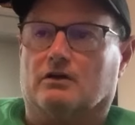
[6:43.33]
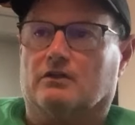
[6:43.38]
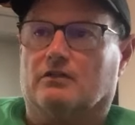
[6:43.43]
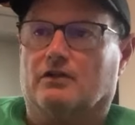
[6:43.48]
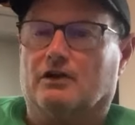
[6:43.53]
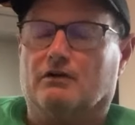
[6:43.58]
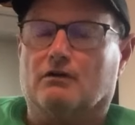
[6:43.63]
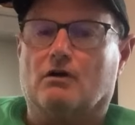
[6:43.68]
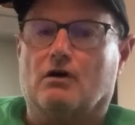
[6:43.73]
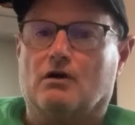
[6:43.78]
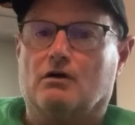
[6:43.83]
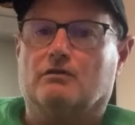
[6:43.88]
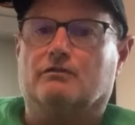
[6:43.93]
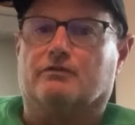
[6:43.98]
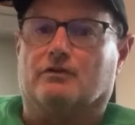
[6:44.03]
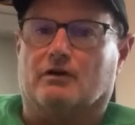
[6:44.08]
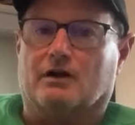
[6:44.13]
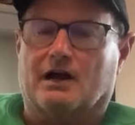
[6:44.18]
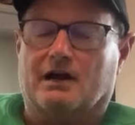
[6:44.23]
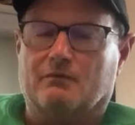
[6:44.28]
They're
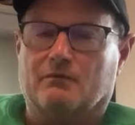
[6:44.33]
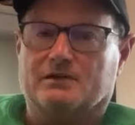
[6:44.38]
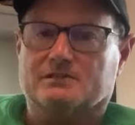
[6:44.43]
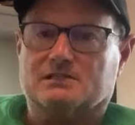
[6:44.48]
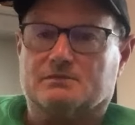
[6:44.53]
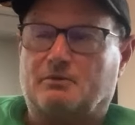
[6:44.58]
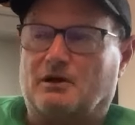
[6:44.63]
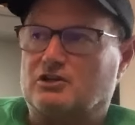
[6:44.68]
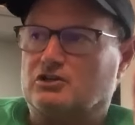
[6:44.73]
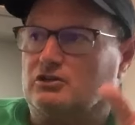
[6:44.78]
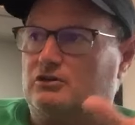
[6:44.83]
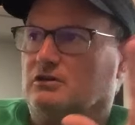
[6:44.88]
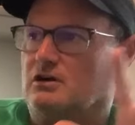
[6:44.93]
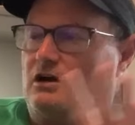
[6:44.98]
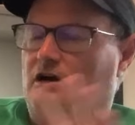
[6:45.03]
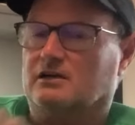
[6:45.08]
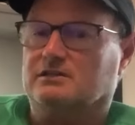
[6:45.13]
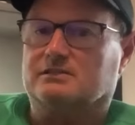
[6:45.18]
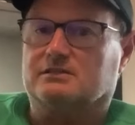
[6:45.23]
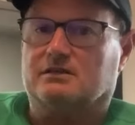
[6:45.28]
over. I want special
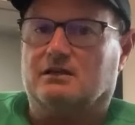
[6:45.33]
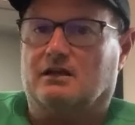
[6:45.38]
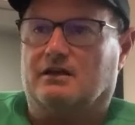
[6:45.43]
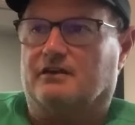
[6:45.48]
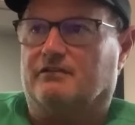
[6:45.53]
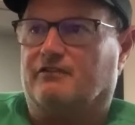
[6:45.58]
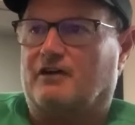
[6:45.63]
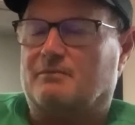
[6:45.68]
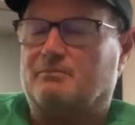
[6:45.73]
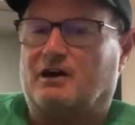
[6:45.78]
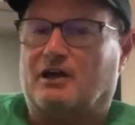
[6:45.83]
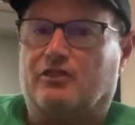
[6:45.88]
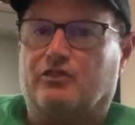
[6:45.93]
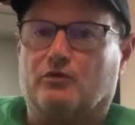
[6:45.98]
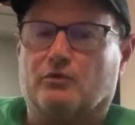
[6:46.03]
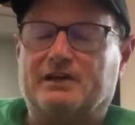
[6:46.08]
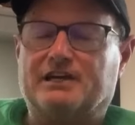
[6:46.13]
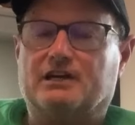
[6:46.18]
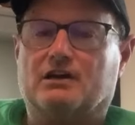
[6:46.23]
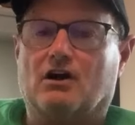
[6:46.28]
cards. If I buy
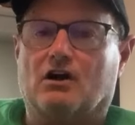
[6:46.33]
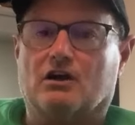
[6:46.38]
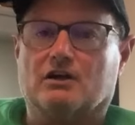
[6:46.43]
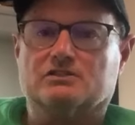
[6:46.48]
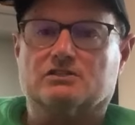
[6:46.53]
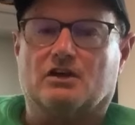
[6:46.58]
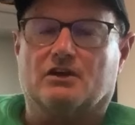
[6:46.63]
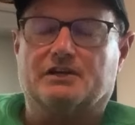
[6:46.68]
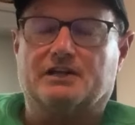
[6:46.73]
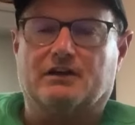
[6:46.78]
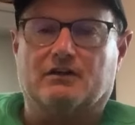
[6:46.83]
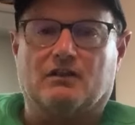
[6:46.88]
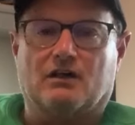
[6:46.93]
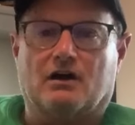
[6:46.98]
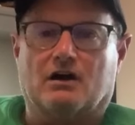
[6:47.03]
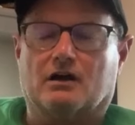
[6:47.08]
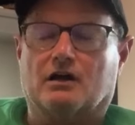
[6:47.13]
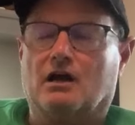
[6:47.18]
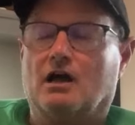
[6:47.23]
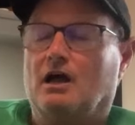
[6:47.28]
three cards all year
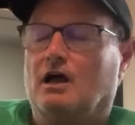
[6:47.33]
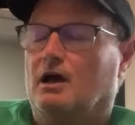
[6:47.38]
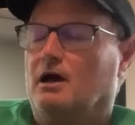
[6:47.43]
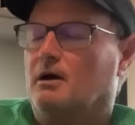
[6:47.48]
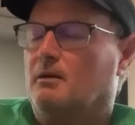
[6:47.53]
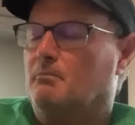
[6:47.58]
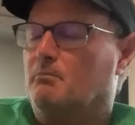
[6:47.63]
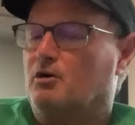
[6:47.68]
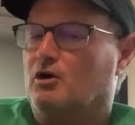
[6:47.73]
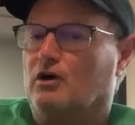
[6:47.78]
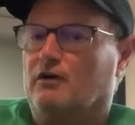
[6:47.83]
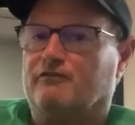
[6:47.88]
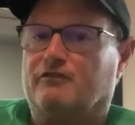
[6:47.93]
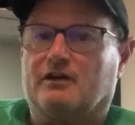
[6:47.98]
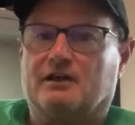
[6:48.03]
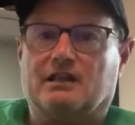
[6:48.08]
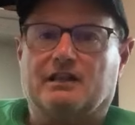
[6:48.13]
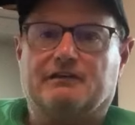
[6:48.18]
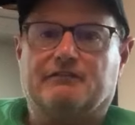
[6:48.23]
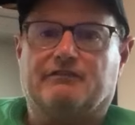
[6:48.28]
long,
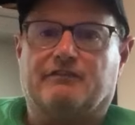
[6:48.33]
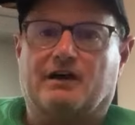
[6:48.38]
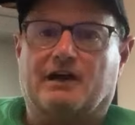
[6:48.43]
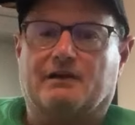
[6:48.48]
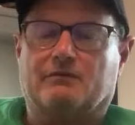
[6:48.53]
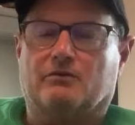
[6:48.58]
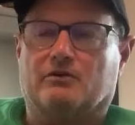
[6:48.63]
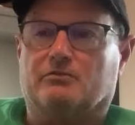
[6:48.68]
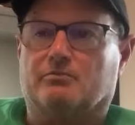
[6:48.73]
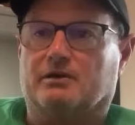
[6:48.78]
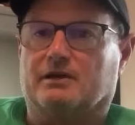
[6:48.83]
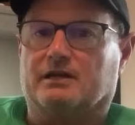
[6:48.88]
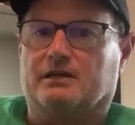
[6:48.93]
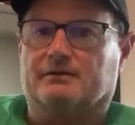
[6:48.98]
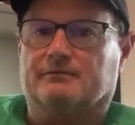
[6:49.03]
perfectly fine with me.